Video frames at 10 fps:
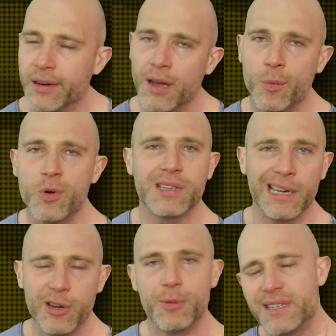And I was a
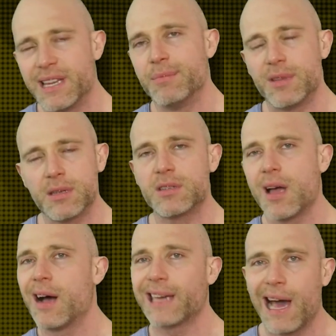little bit tempted to
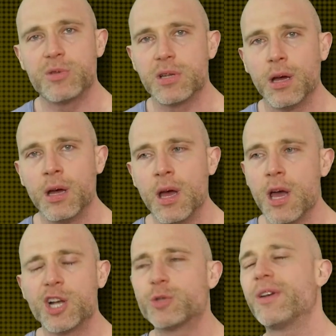start a counter,
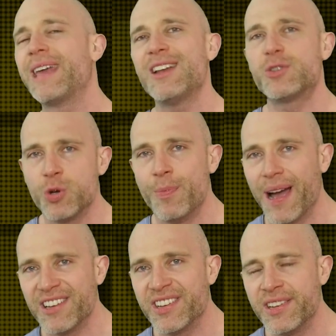because we only had two
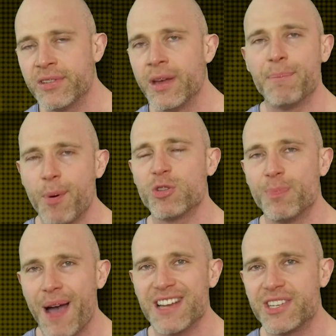matches, and both
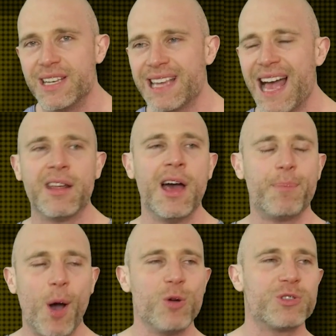matches had
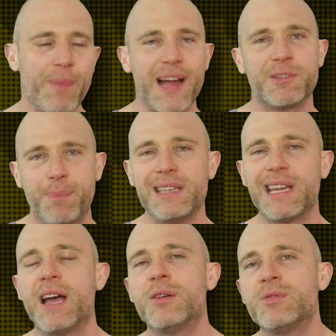post-match
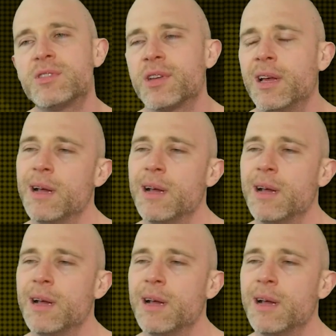beatdowns,